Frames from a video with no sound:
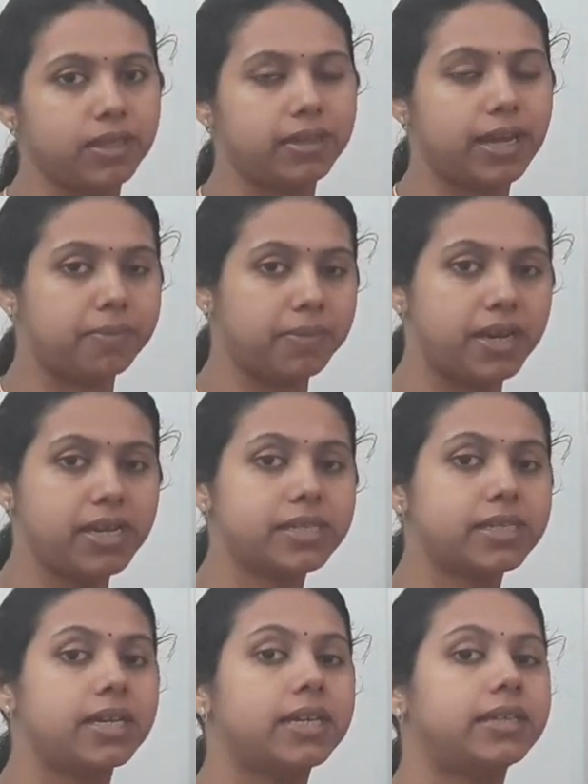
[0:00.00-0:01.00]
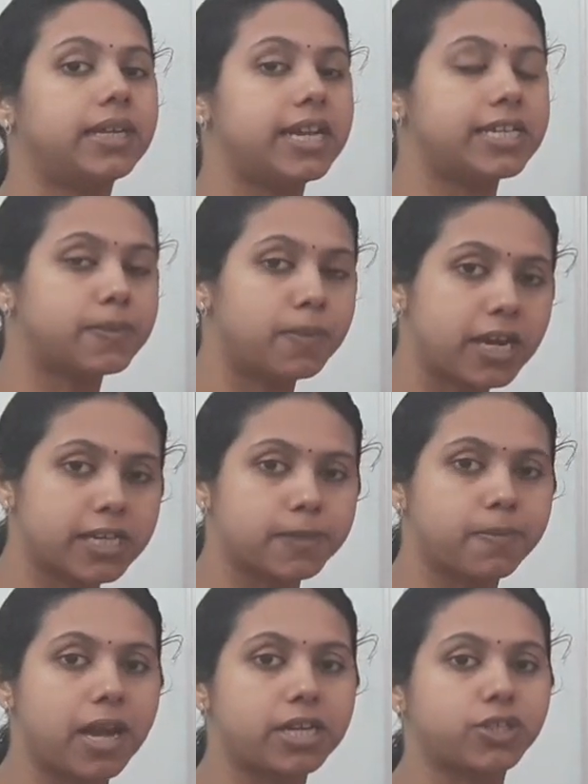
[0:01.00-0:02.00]
That means the decimal
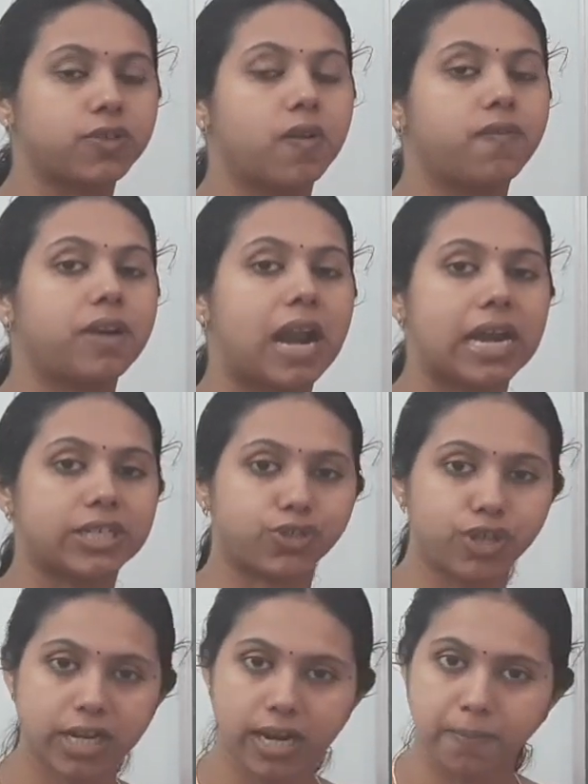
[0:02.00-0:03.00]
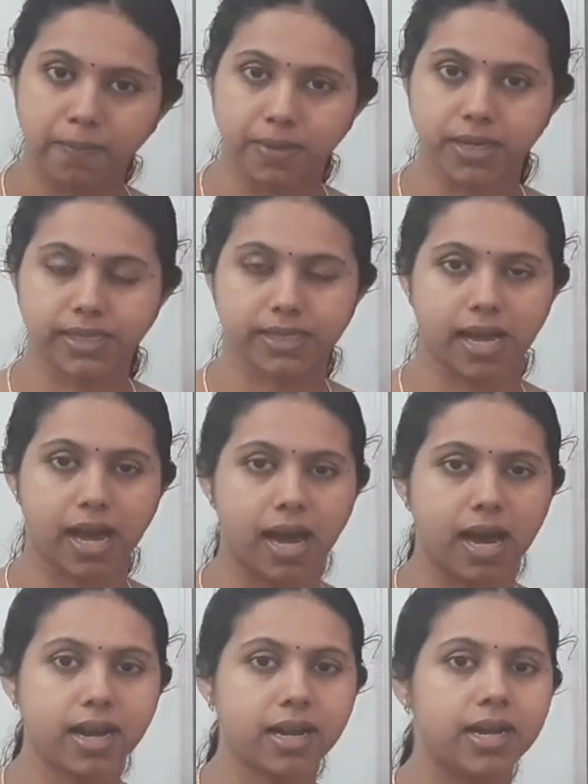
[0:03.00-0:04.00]
expansion of rational numbers
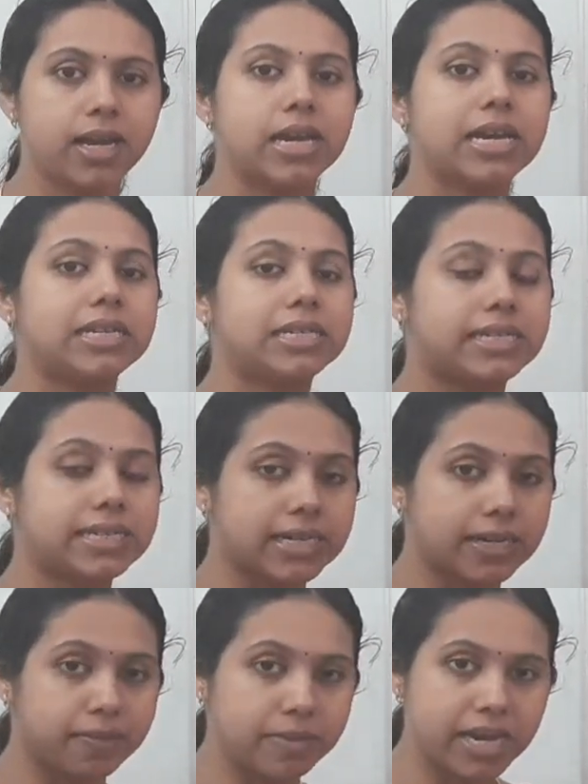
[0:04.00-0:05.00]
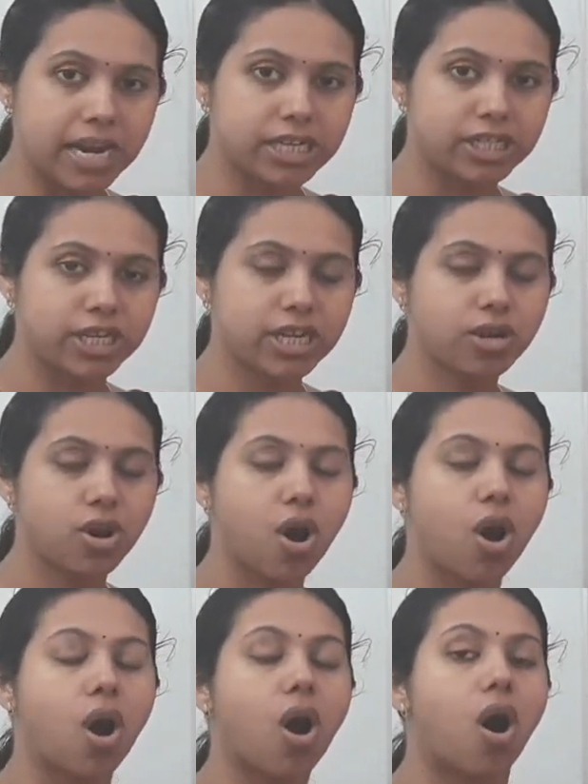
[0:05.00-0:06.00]
are terminating
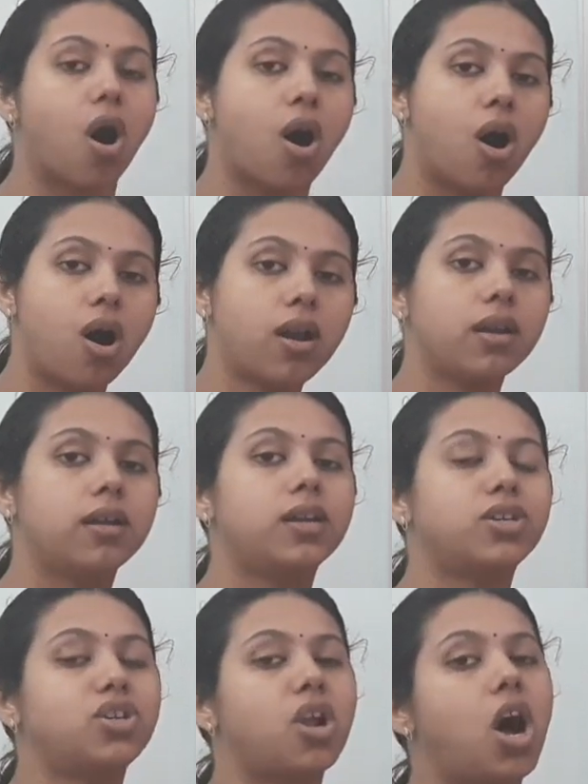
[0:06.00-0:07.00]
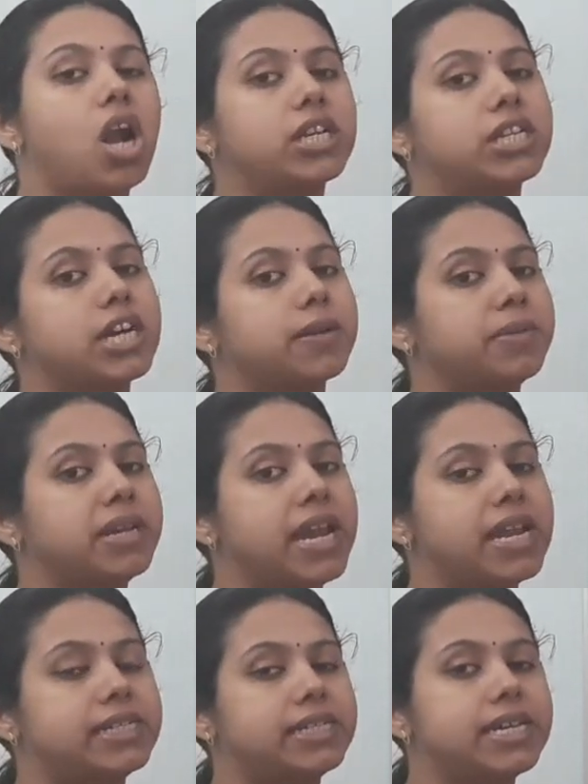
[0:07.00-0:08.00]
or
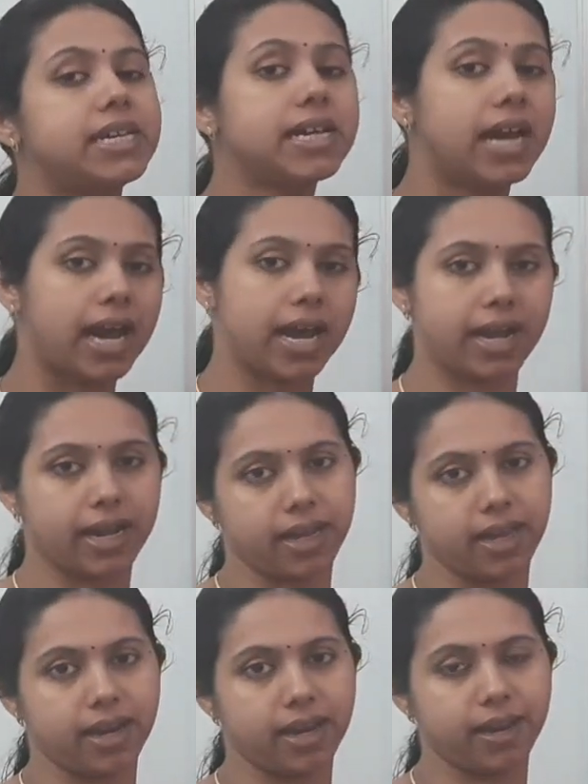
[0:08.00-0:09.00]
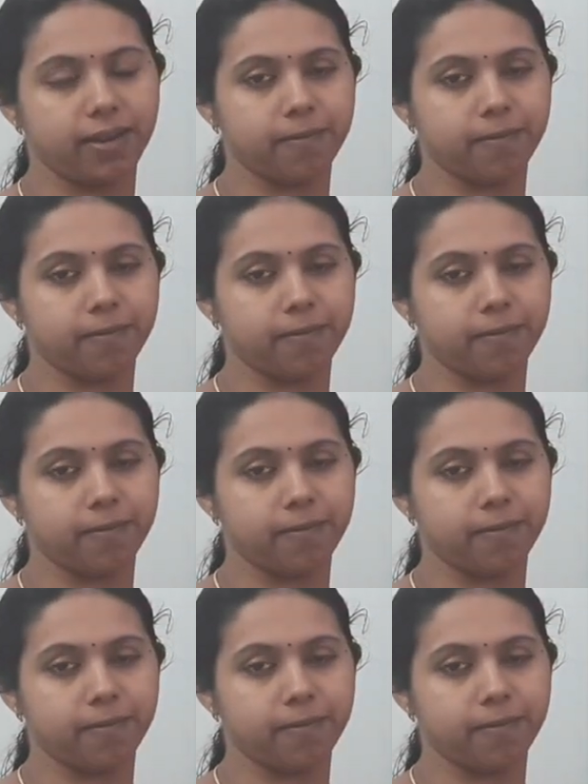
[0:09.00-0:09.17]
non-terminating recurring.